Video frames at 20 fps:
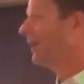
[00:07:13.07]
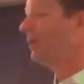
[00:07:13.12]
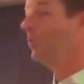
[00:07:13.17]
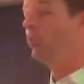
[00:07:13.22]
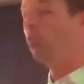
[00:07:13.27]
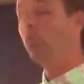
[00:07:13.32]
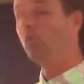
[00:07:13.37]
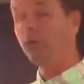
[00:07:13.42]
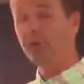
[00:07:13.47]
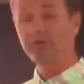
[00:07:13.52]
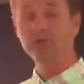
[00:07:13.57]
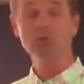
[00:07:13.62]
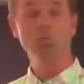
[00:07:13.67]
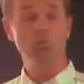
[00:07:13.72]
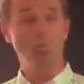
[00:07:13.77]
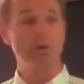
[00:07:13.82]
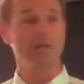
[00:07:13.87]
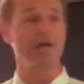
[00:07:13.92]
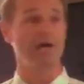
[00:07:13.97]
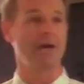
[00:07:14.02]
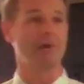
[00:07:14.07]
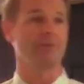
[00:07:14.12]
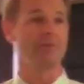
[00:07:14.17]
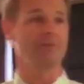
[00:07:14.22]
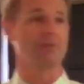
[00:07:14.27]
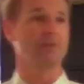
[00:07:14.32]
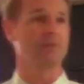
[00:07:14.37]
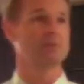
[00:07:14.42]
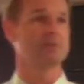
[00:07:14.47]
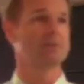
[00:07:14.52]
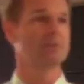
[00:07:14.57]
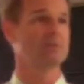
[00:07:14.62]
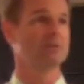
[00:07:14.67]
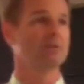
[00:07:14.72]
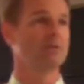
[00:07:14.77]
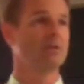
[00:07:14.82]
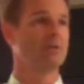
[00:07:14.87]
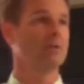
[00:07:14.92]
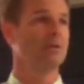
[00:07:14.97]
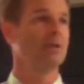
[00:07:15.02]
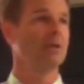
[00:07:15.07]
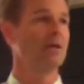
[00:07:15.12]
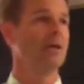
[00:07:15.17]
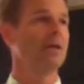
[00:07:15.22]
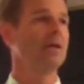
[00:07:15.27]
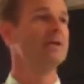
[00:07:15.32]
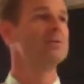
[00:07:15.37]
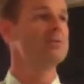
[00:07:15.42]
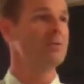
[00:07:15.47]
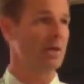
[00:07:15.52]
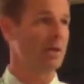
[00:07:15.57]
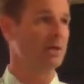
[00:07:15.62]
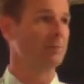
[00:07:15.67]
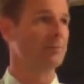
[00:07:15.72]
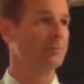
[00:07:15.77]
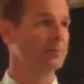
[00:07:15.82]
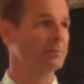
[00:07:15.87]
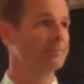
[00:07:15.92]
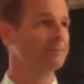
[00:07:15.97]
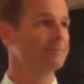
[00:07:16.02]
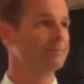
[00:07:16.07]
who if you want to have kids, is terrible,